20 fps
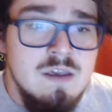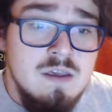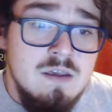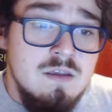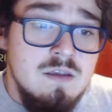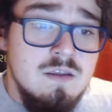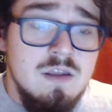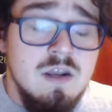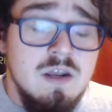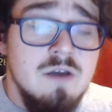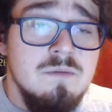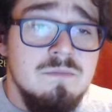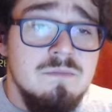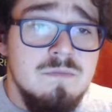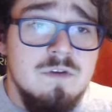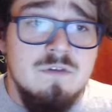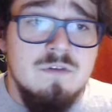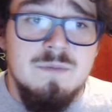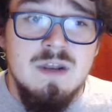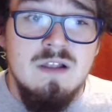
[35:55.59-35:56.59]
you know, there's
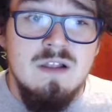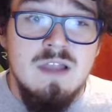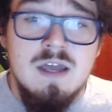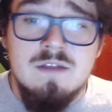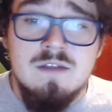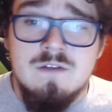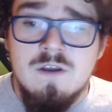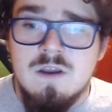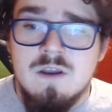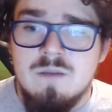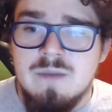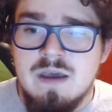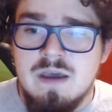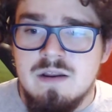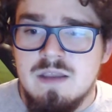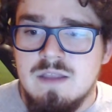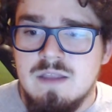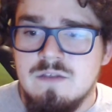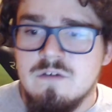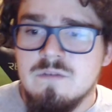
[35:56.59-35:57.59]
been a lot of talk about it,
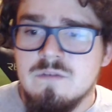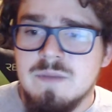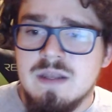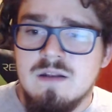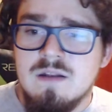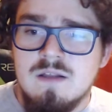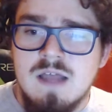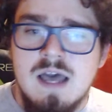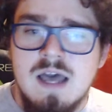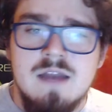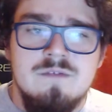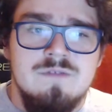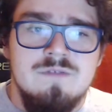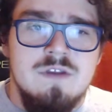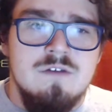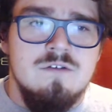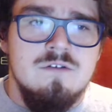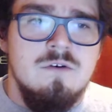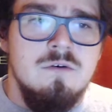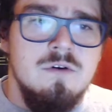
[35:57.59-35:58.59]
and there's been a lot of
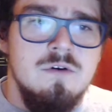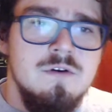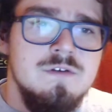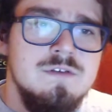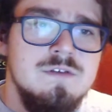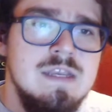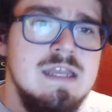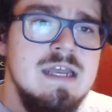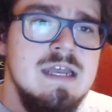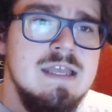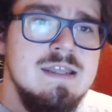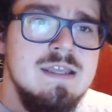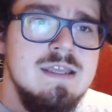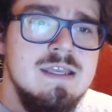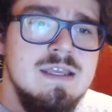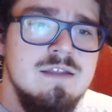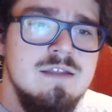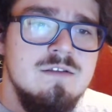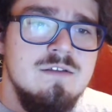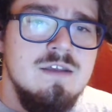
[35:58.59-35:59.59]
discourse, and I think
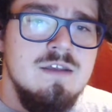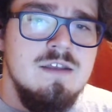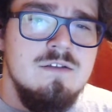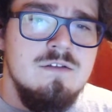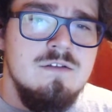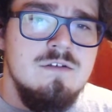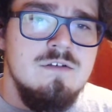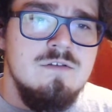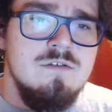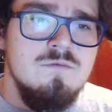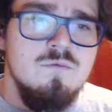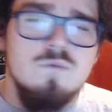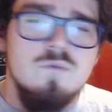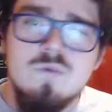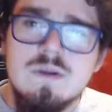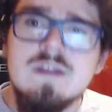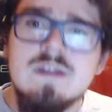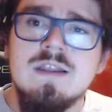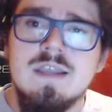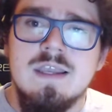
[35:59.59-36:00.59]
it's just
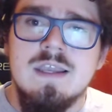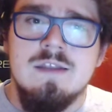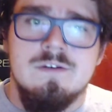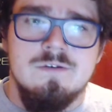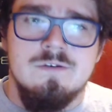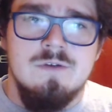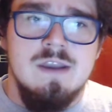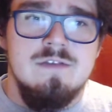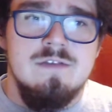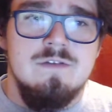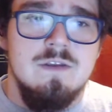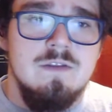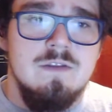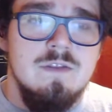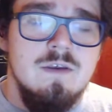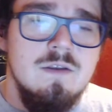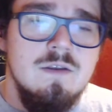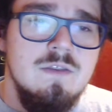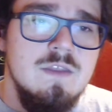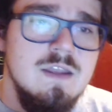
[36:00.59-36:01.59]
really interesting,
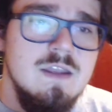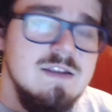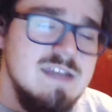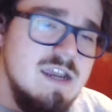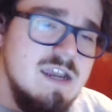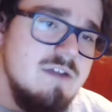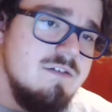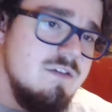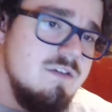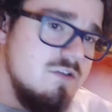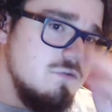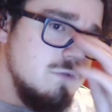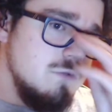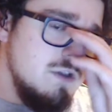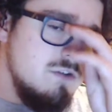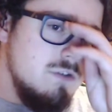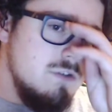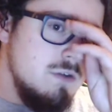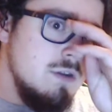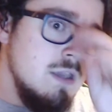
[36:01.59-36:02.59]
the entire
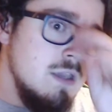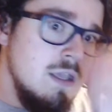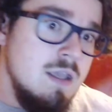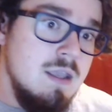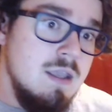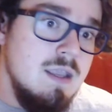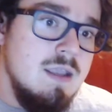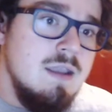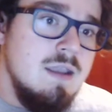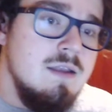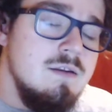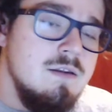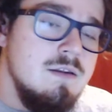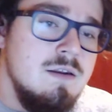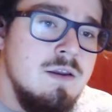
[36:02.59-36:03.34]
situation. And, you know,